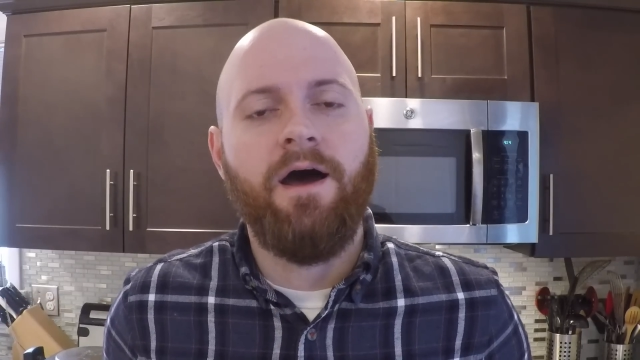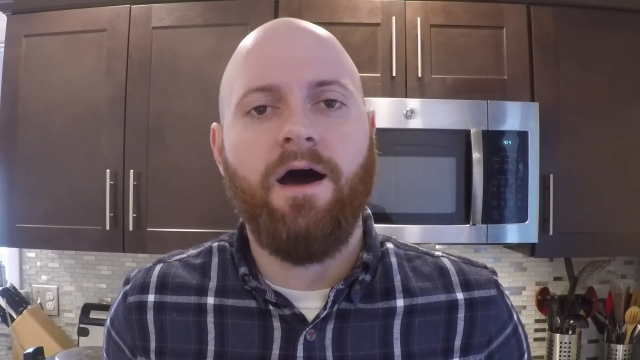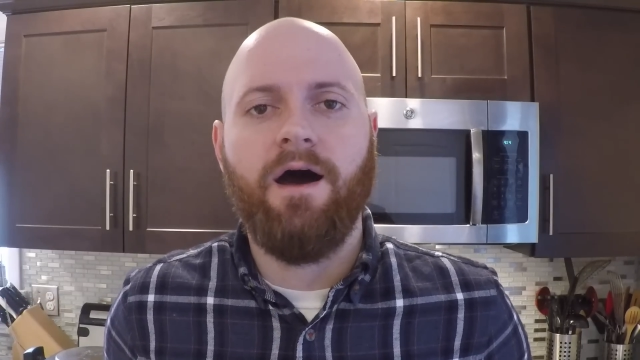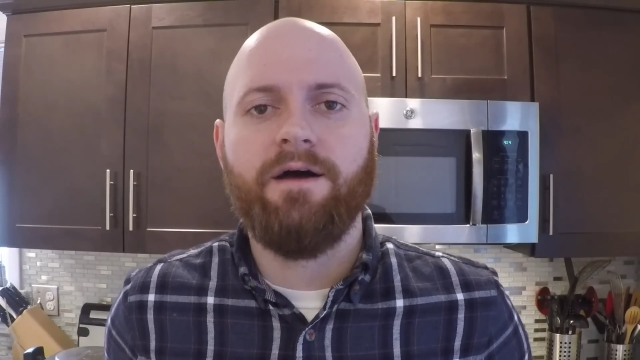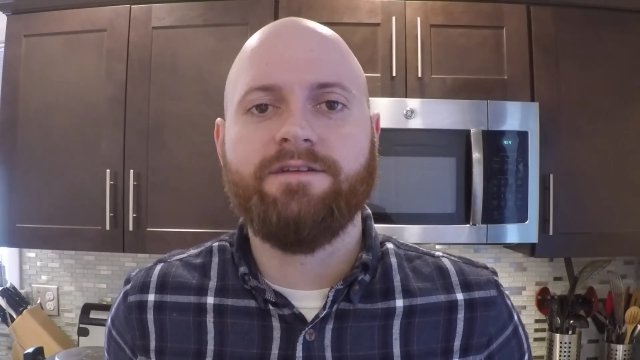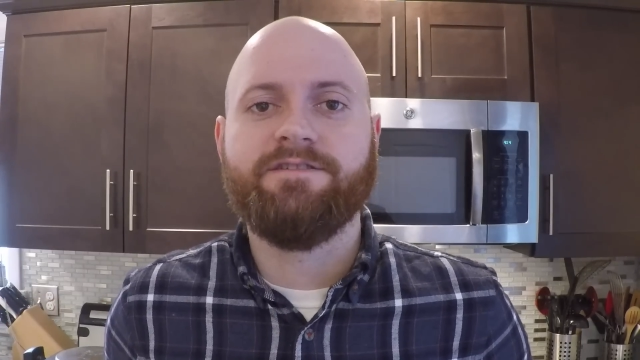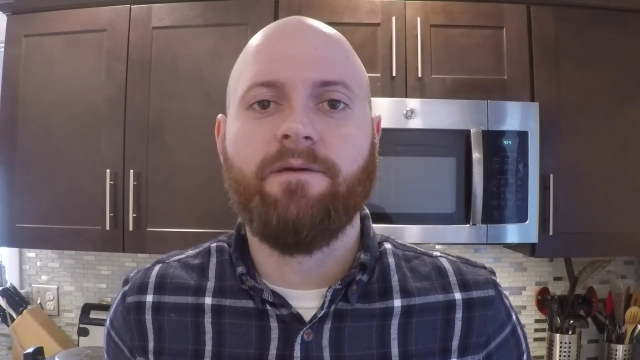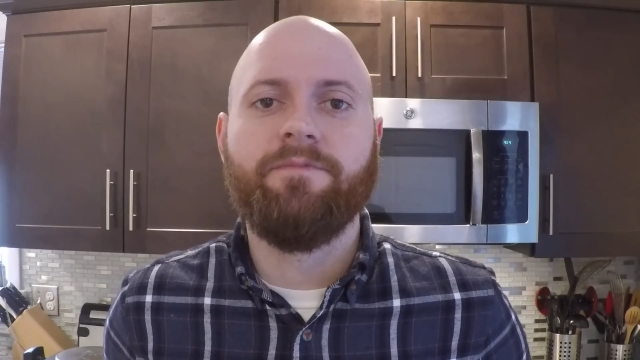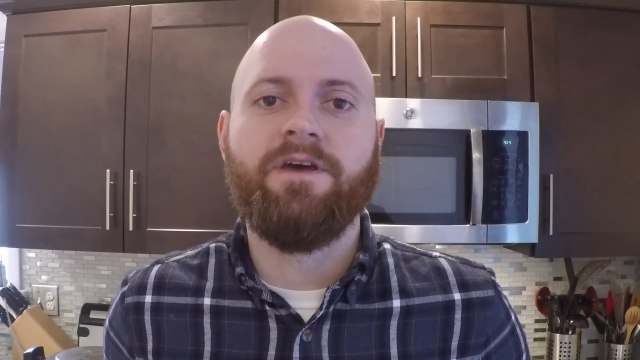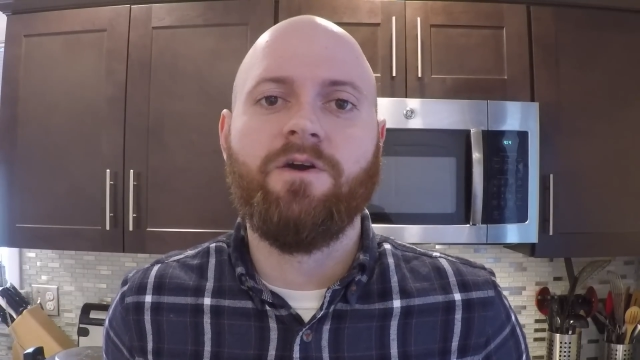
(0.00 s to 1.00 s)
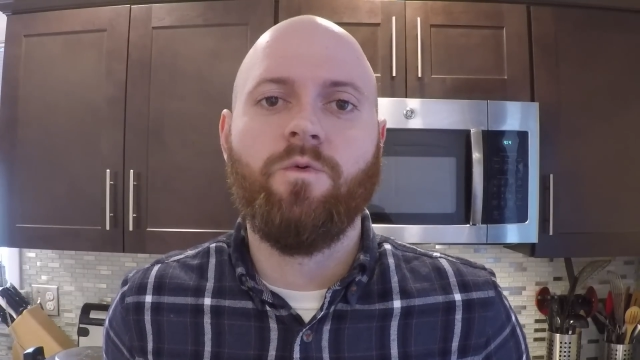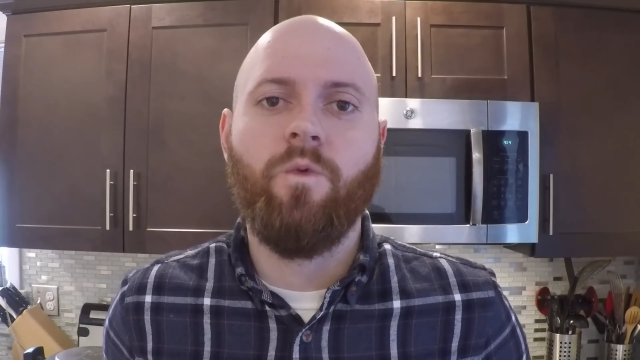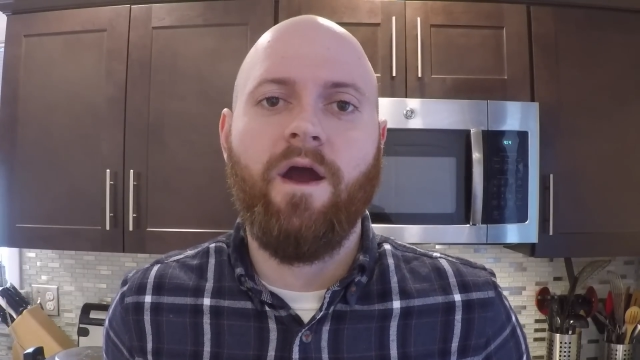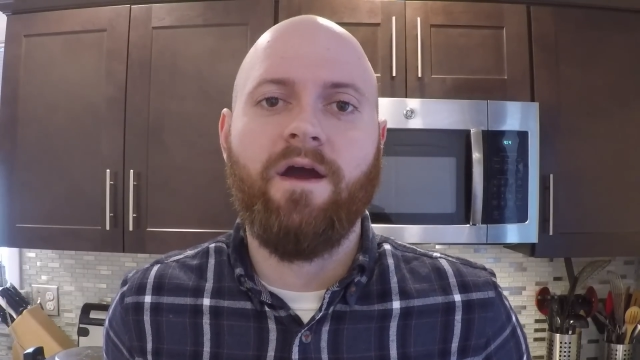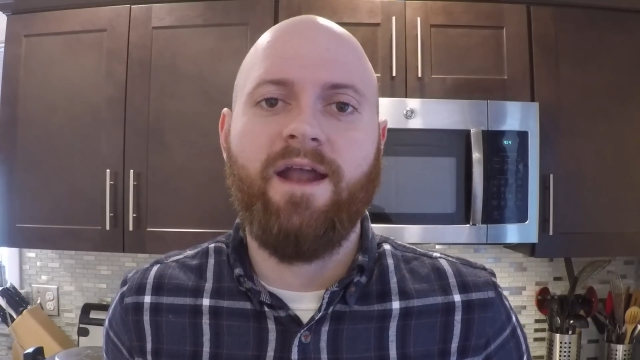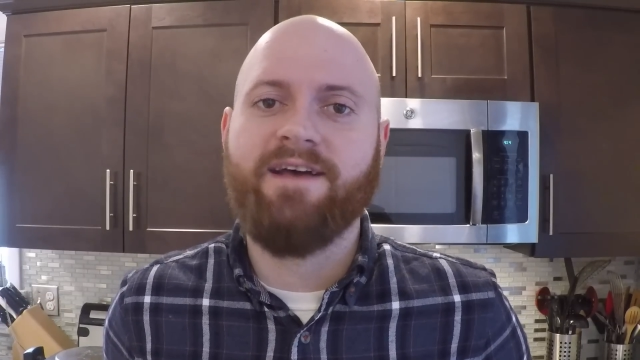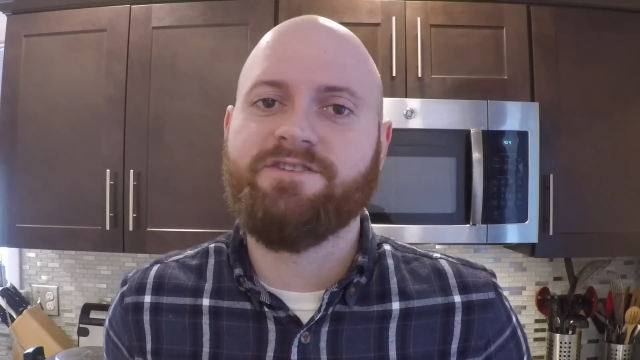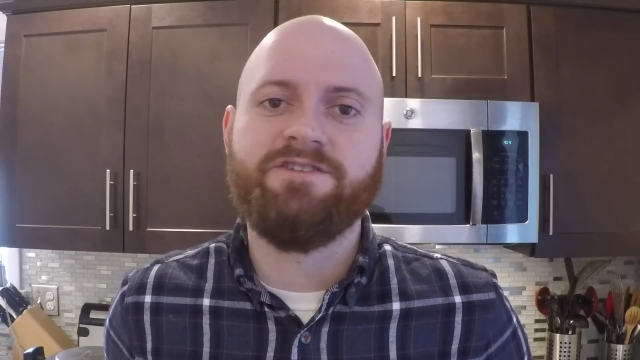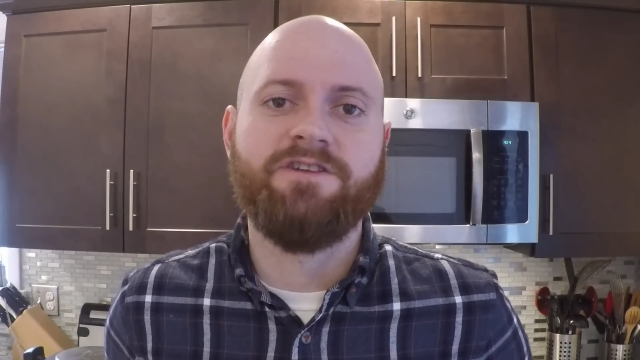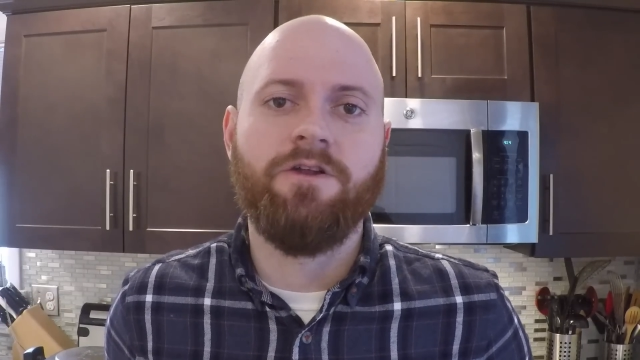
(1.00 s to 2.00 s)
uh, it's something where it
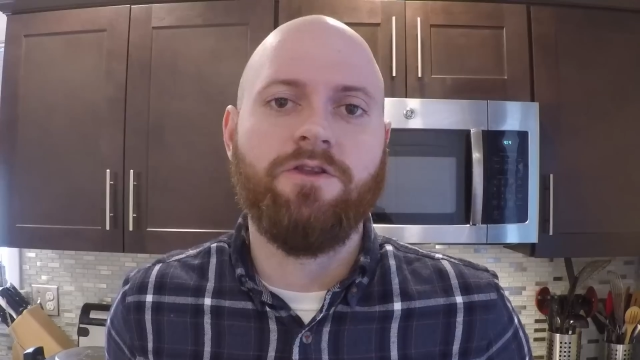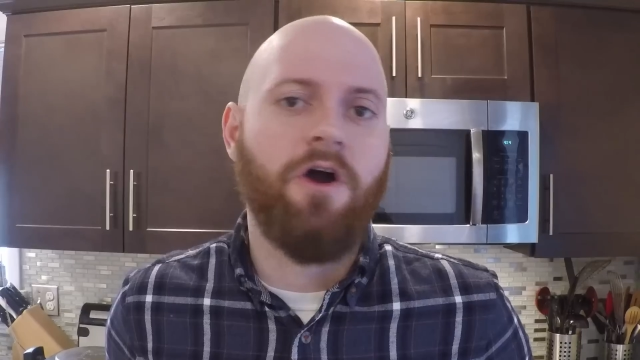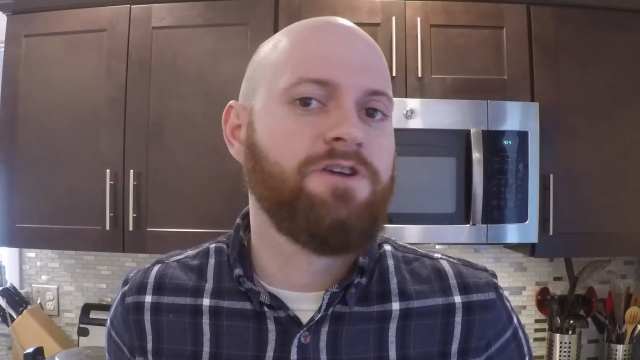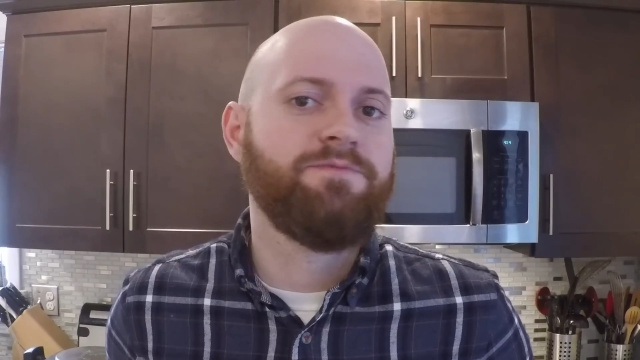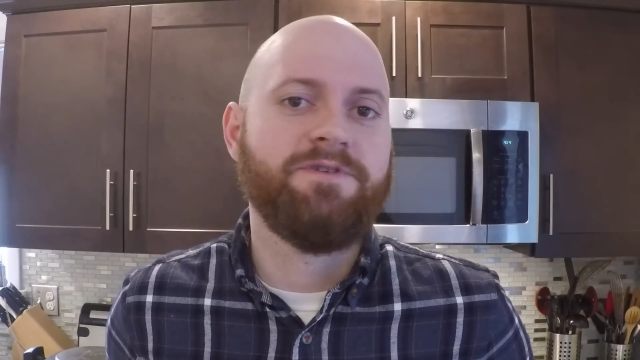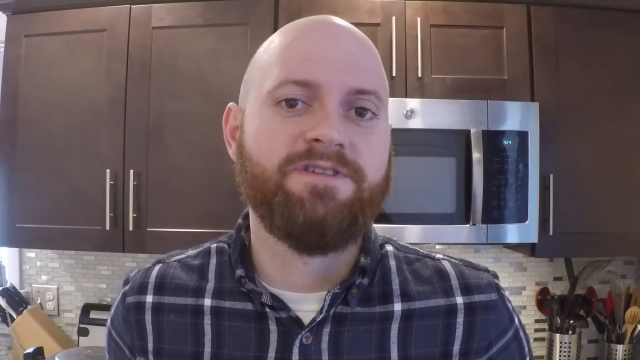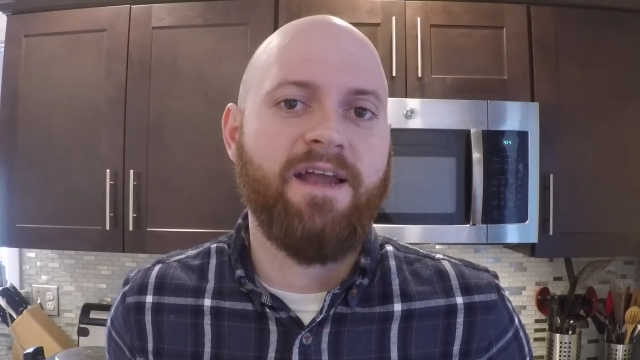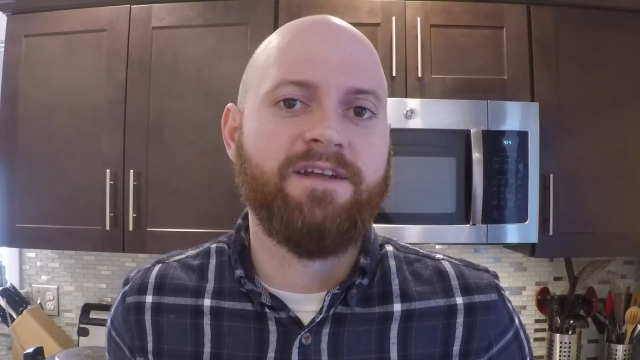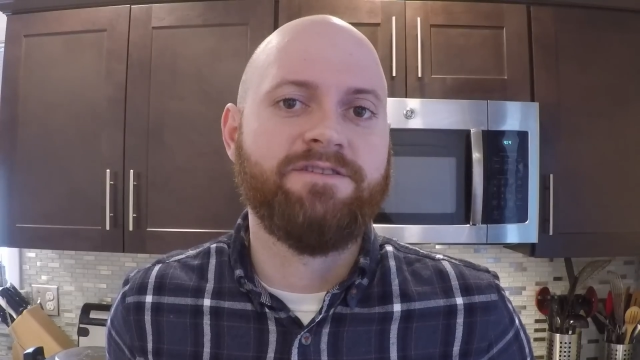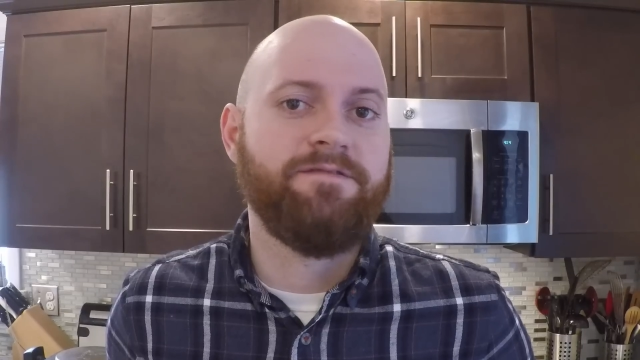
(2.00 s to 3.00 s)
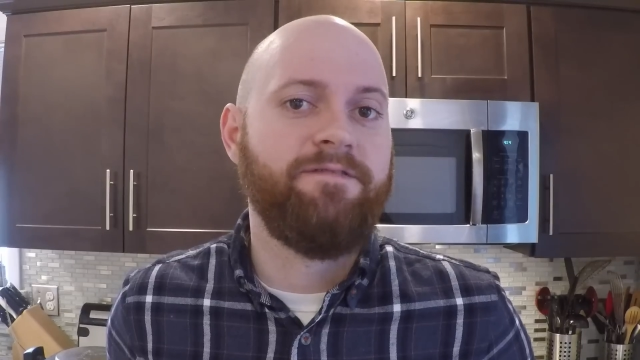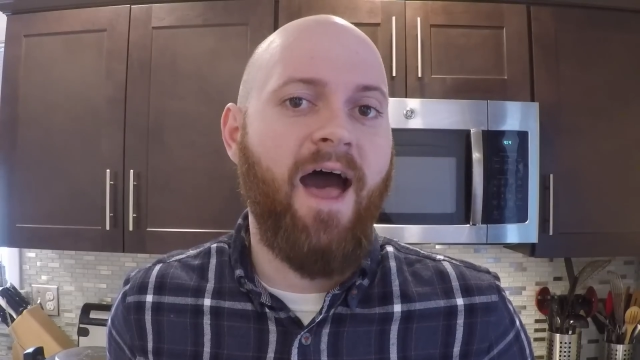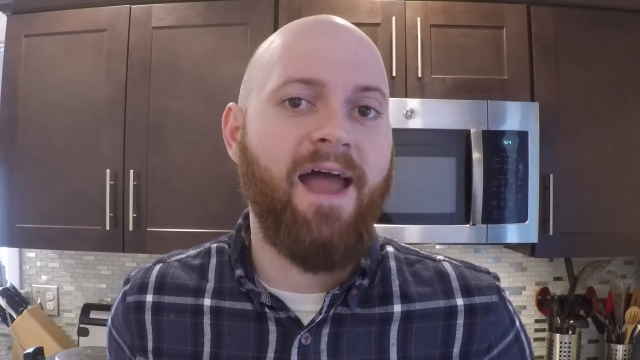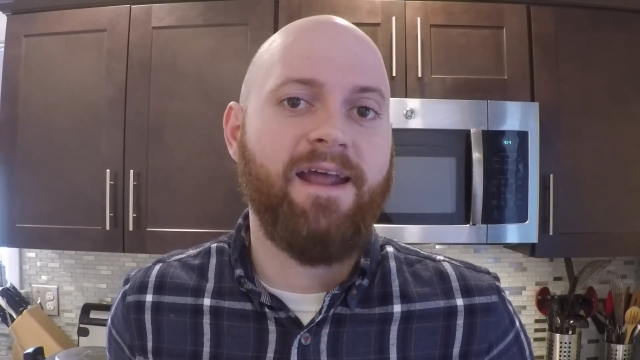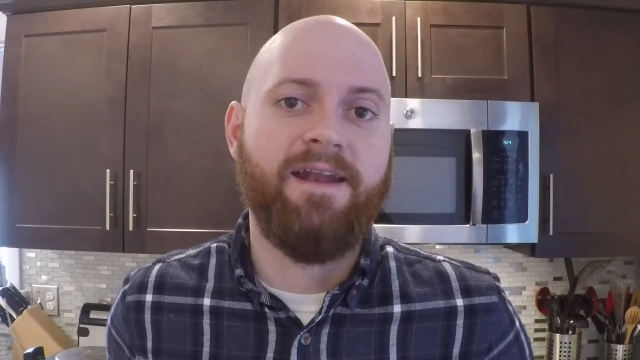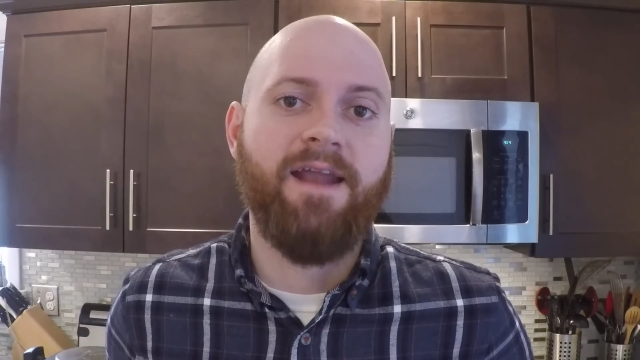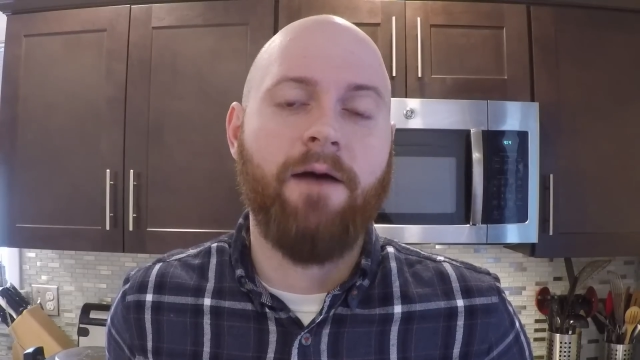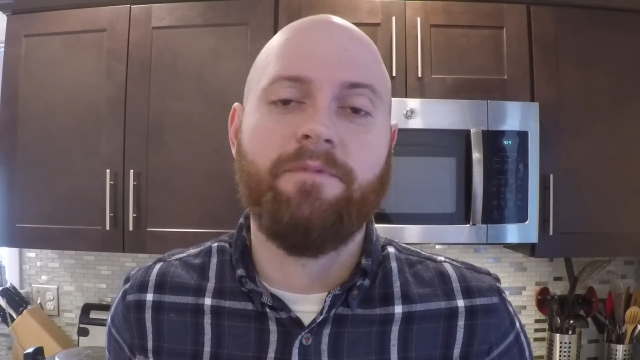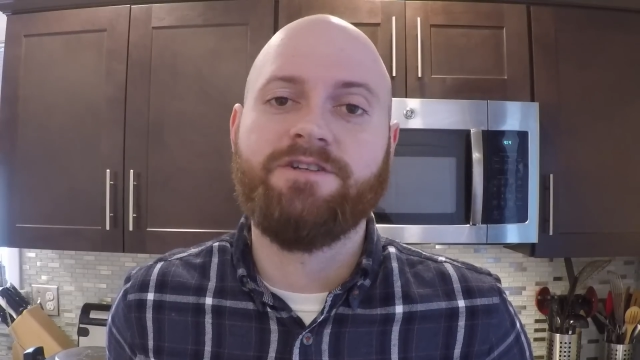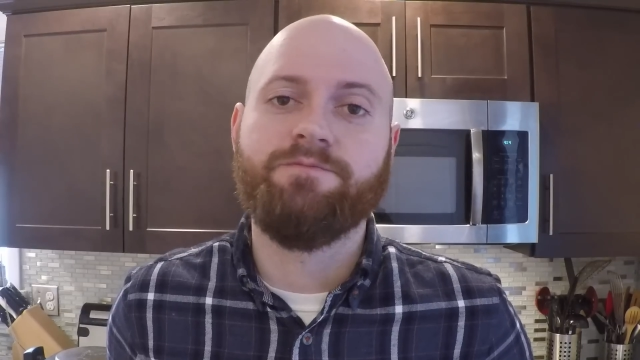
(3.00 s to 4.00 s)
has just a large percentage of fat and
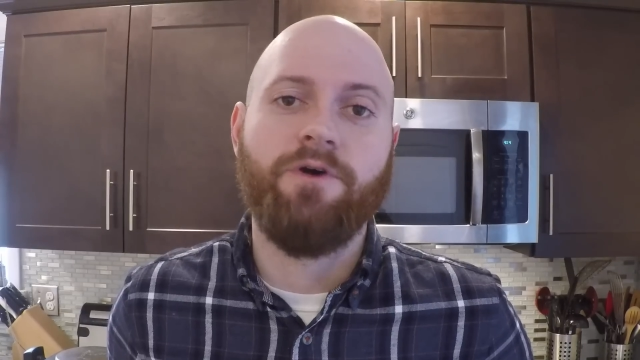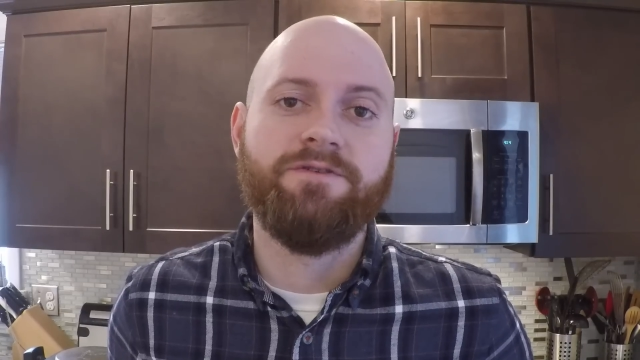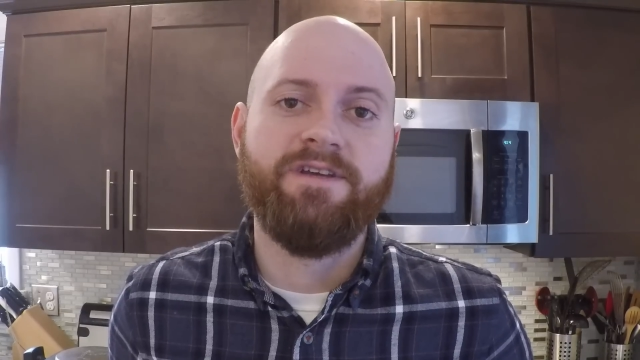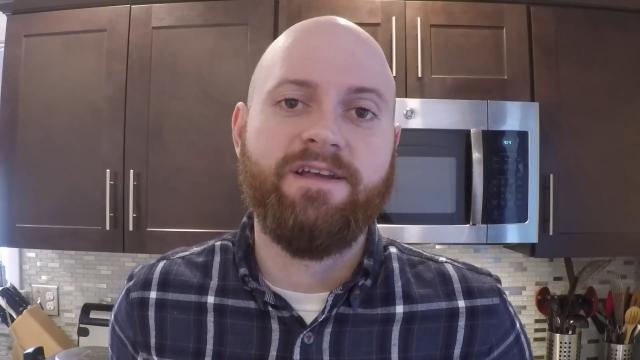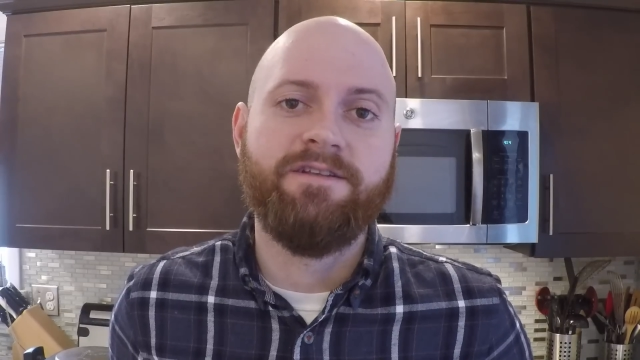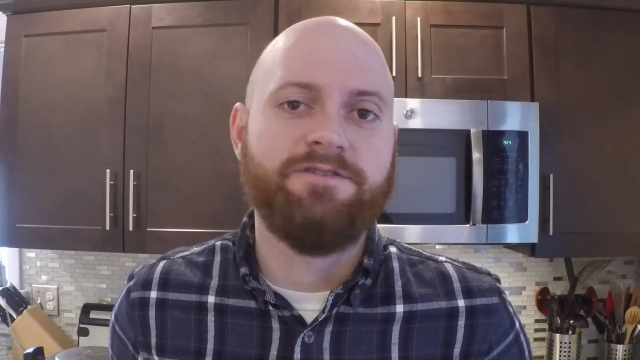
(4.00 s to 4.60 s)
not much protein.